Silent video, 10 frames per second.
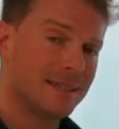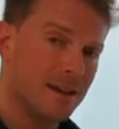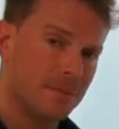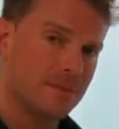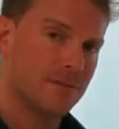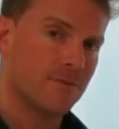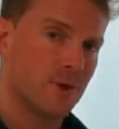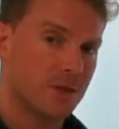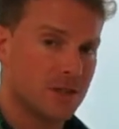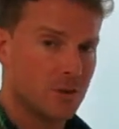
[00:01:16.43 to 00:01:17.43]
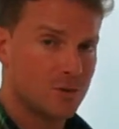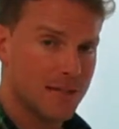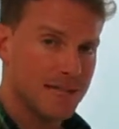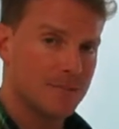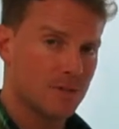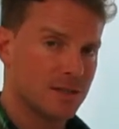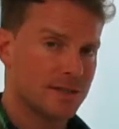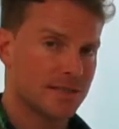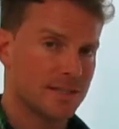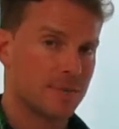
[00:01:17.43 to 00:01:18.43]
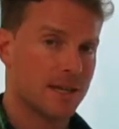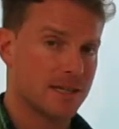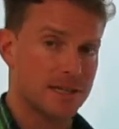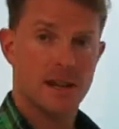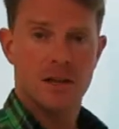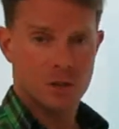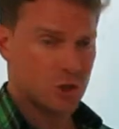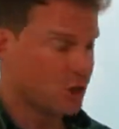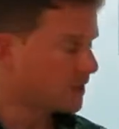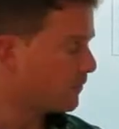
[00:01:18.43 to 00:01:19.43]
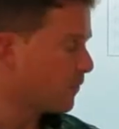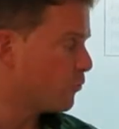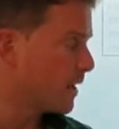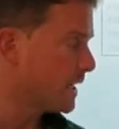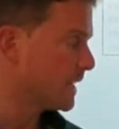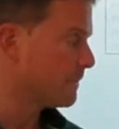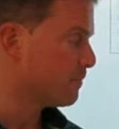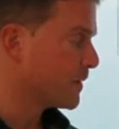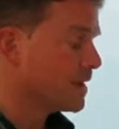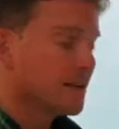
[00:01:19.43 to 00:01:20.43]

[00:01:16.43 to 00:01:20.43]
types of words that you need to put into the spaces just from reading.